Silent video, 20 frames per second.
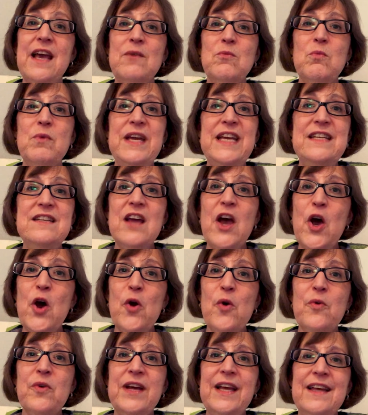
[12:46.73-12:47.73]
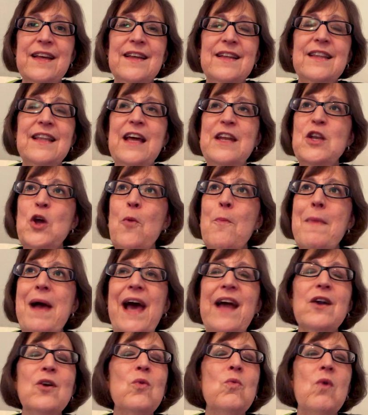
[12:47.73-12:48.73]
And we know that no
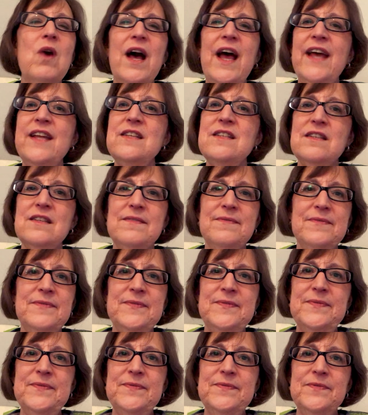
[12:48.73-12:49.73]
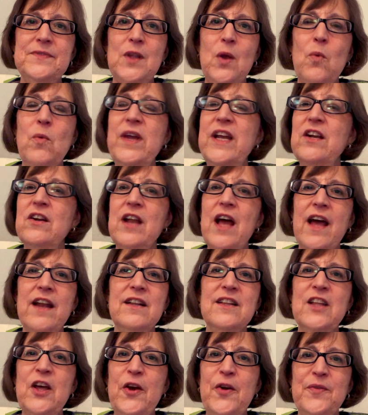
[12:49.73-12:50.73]
matter what, we are not
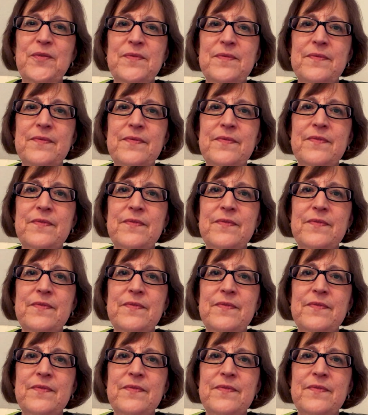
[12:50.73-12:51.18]
alone.